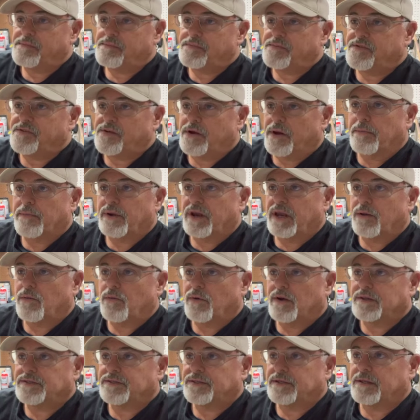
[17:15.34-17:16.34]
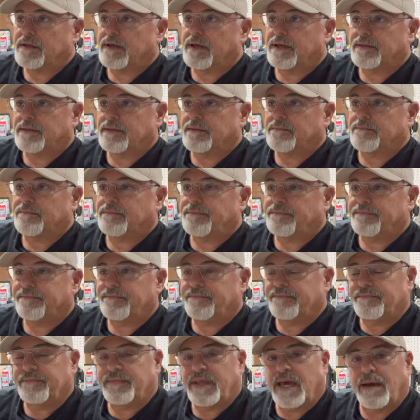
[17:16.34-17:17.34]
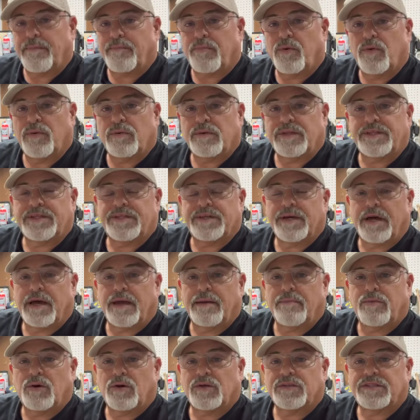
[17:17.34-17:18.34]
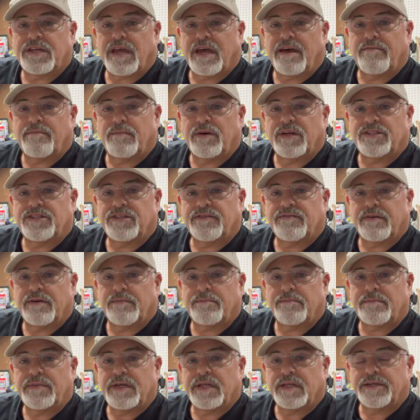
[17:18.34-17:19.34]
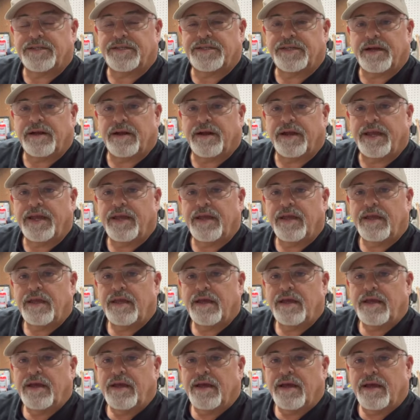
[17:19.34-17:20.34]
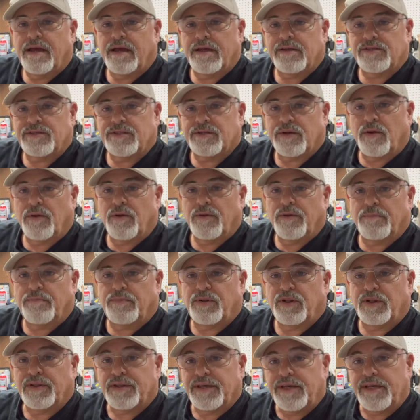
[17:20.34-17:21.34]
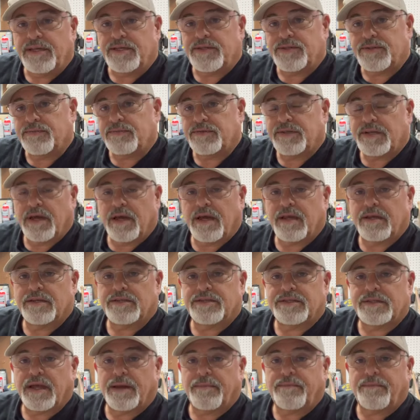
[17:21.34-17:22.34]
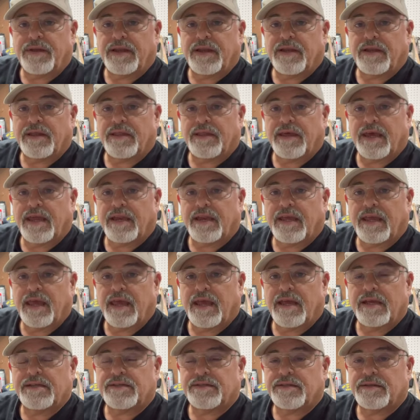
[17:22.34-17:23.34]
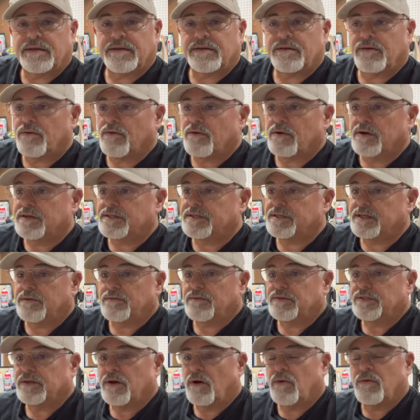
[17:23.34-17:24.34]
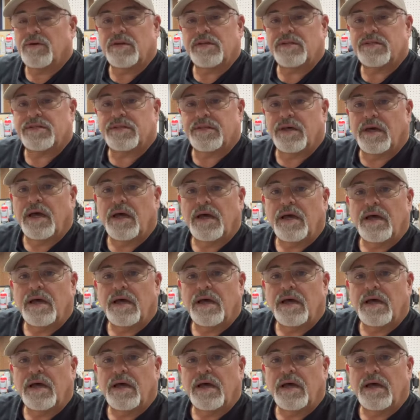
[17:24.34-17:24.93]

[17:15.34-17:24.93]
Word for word: Germany wasn't at that point in time supposed to have much of a military. And so the police kind of stepped into that case. And of course, there was always the